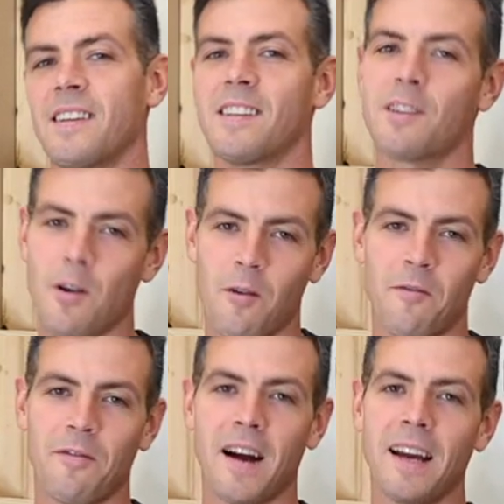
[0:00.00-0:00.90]
So
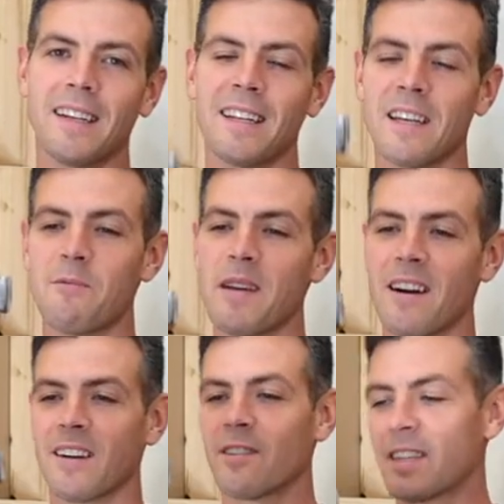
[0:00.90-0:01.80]
finally, we
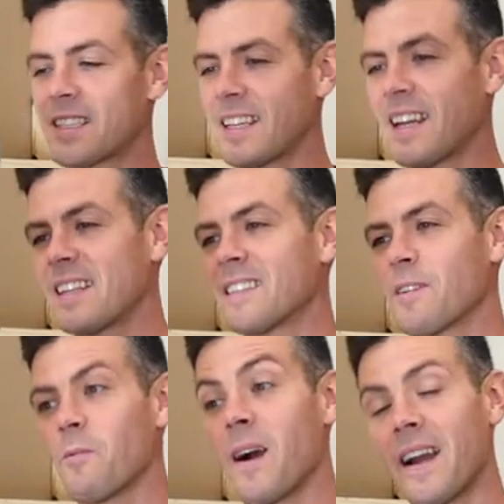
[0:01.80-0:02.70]
are going to get into
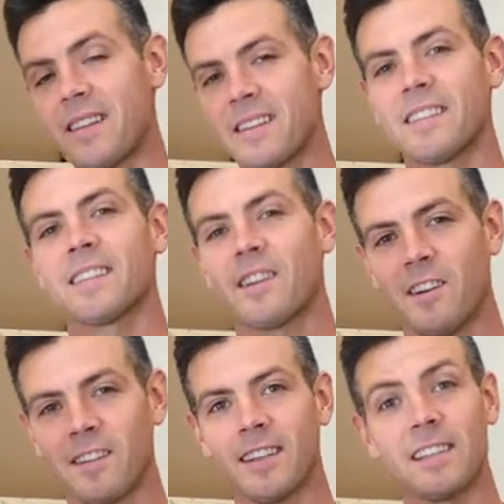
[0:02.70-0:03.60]
why this is
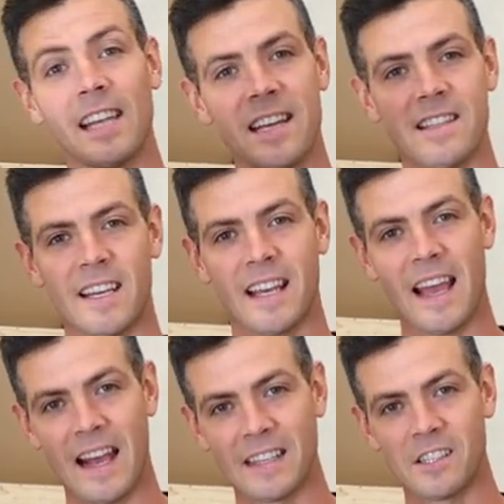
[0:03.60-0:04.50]
called a lathing
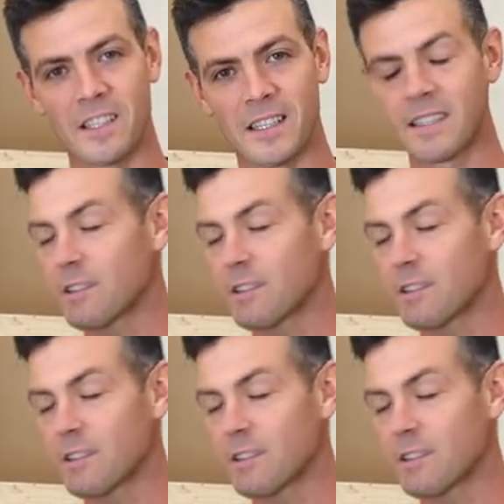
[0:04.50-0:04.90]
hatchet.